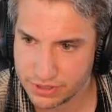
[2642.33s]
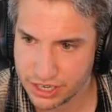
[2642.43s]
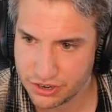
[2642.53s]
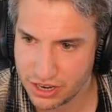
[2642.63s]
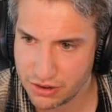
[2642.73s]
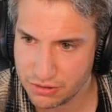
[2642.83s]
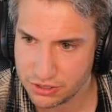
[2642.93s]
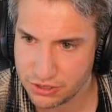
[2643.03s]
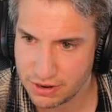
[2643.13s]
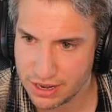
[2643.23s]
There you go.
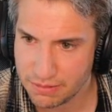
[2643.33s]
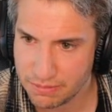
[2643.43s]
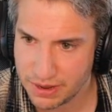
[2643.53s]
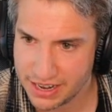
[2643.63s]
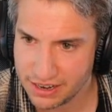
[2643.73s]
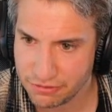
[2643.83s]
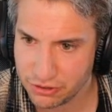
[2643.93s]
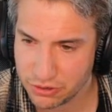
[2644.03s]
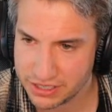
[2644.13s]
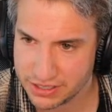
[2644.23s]
So I'm adding
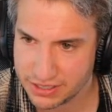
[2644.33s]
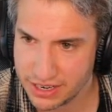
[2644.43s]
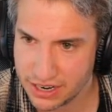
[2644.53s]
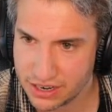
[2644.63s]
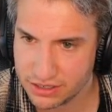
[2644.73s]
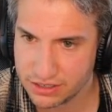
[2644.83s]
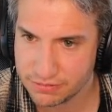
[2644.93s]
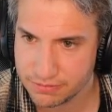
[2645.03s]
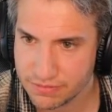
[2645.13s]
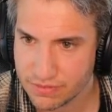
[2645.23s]
floors and stairs.